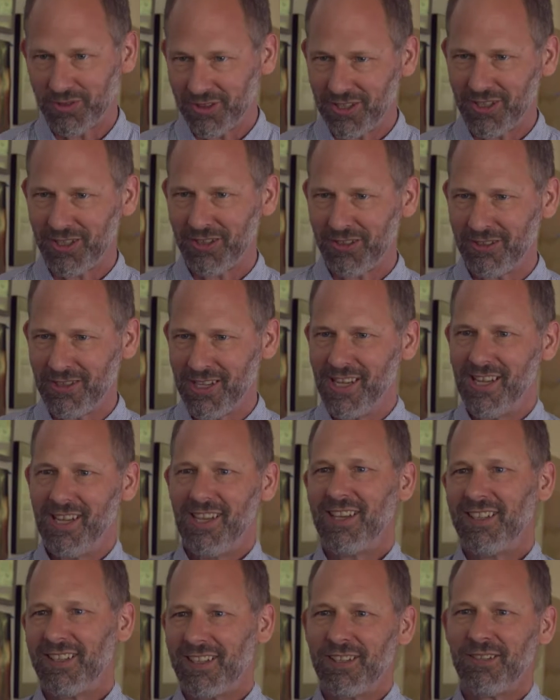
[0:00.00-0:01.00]
So
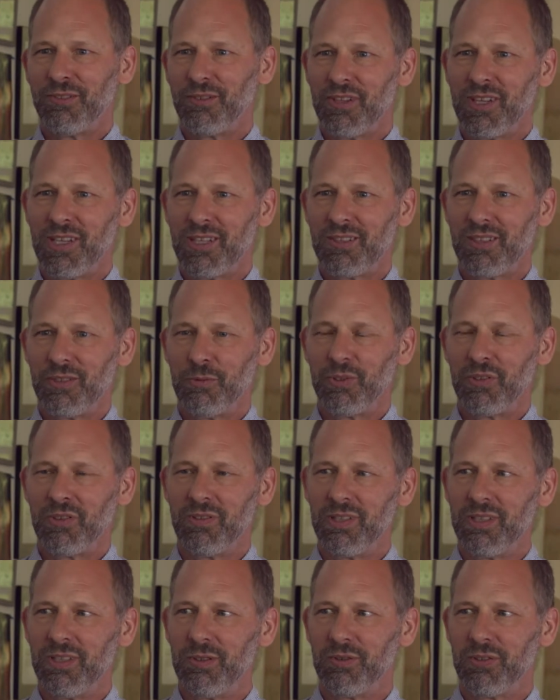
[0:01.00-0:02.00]
it was nice. It was
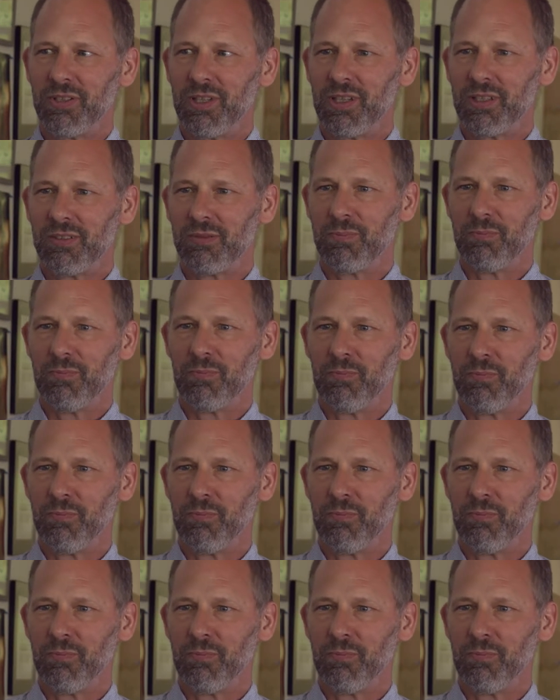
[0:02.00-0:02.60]
a nice